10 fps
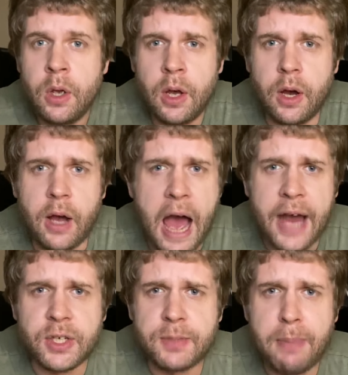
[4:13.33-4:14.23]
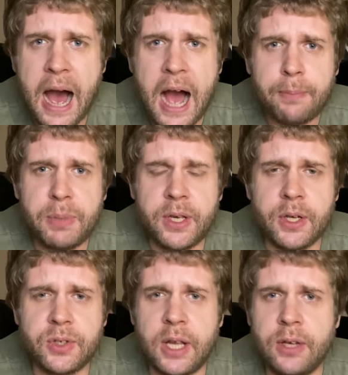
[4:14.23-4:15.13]
at his back
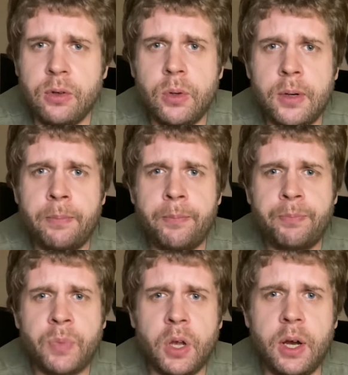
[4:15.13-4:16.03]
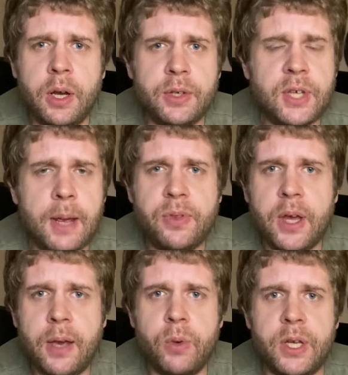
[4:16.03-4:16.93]
because they knew him. Same
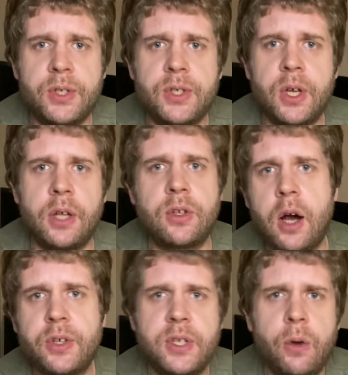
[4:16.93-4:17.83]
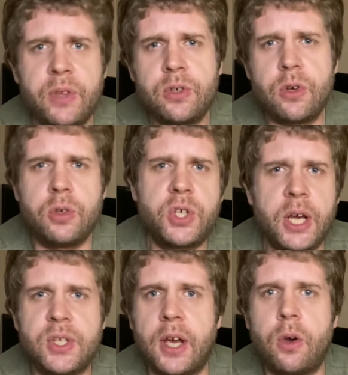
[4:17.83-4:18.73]
thing when he's tossed out. These are
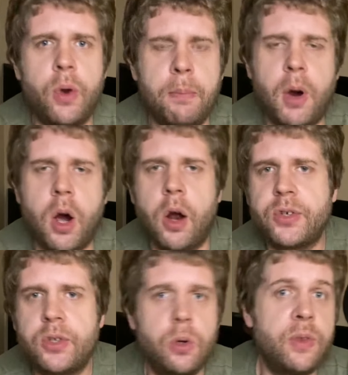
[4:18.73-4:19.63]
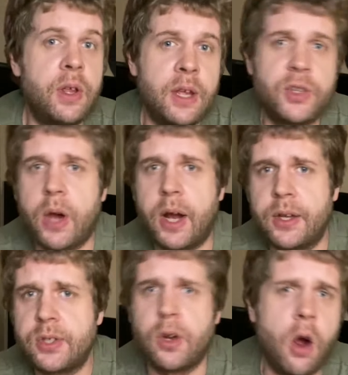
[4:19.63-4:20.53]
chicks that go to bars too, and then they try to
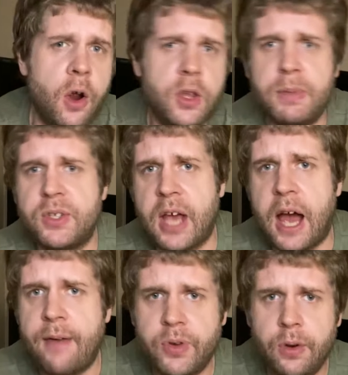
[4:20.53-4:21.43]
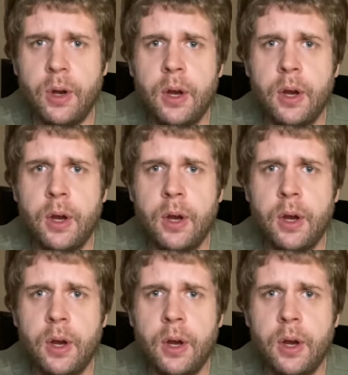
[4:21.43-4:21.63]
start arguments after,